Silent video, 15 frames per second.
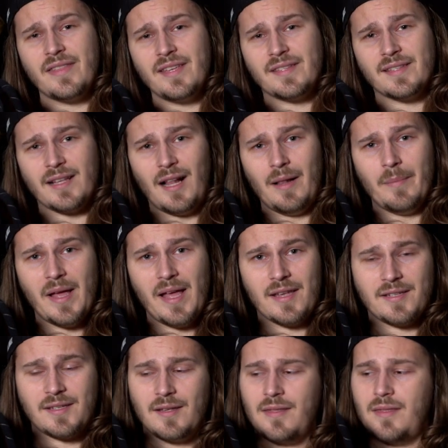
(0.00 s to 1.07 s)
the skull
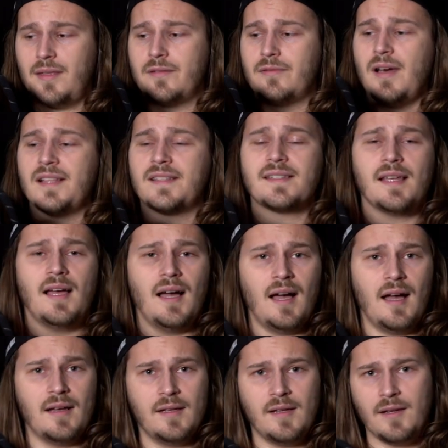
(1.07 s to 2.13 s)
mask, the dreads
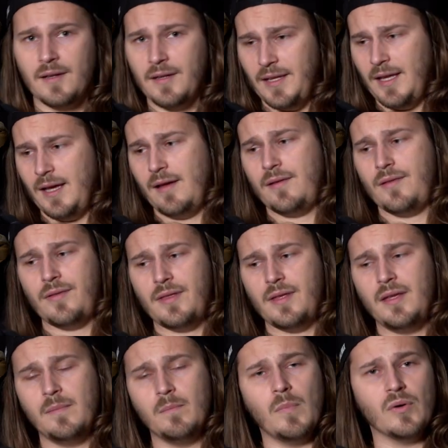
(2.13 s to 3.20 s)
are the
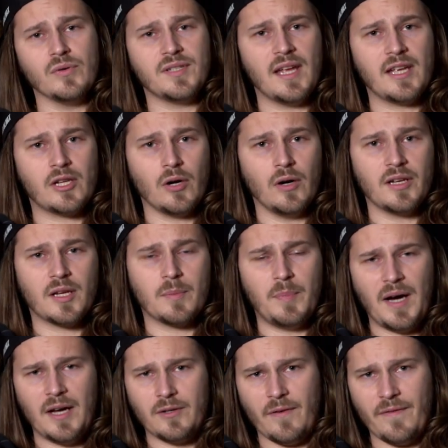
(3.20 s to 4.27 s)
most iconic
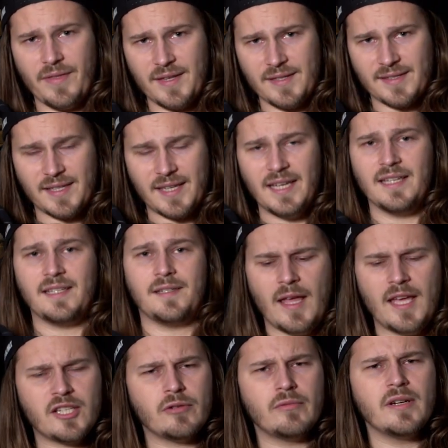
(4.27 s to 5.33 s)
part of this kit.
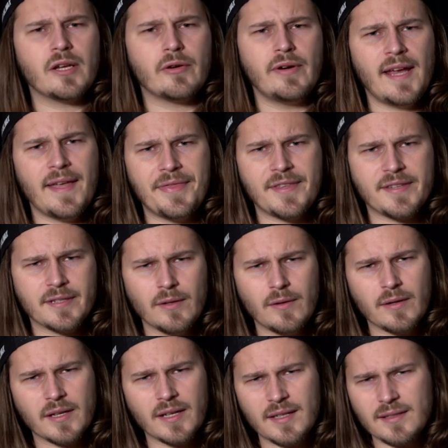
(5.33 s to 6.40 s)
And to recreate this
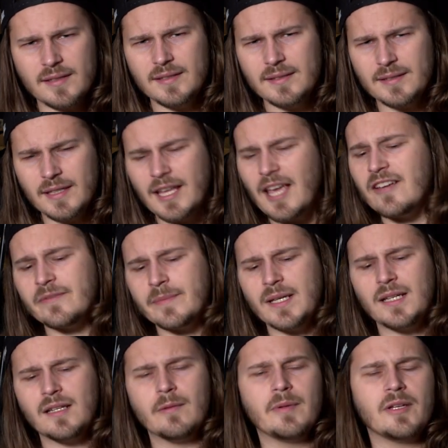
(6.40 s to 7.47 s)
look, it gave me a
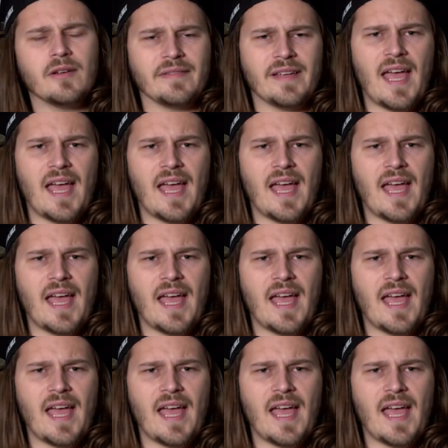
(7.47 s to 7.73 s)
little bit of a